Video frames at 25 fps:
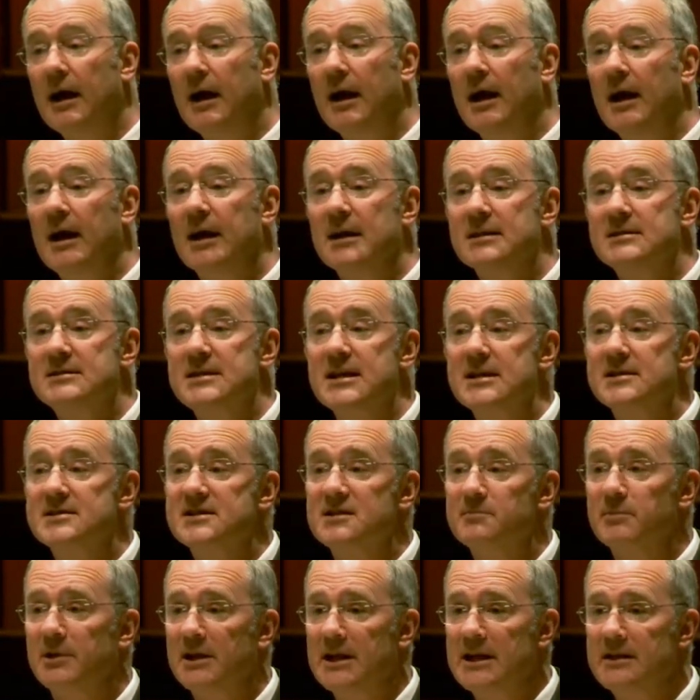uh,
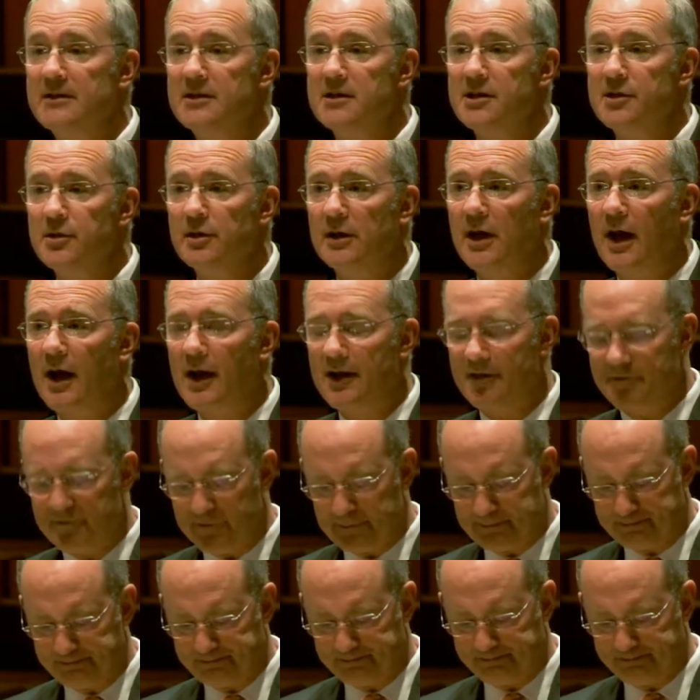testimony that you gave.